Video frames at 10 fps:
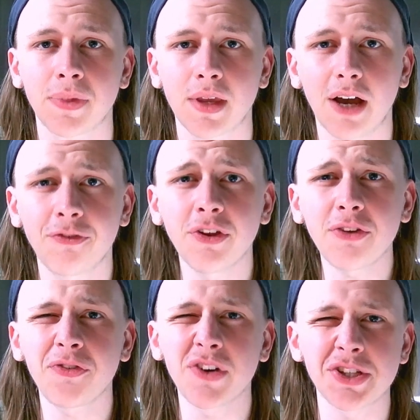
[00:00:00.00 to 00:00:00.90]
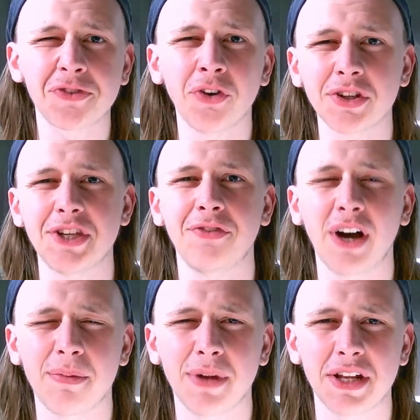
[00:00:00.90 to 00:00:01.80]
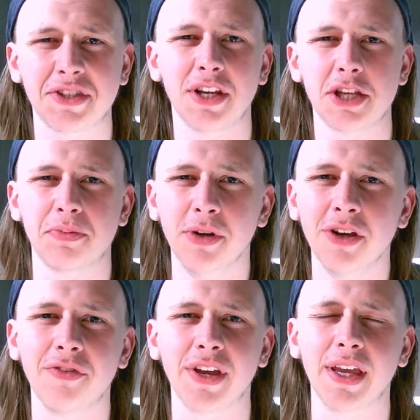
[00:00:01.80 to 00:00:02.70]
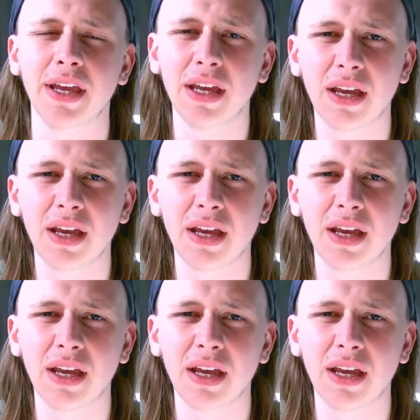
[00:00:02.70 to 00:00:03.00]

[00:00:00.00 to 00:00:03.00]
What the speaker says: And for the first 45 minutes of this movie,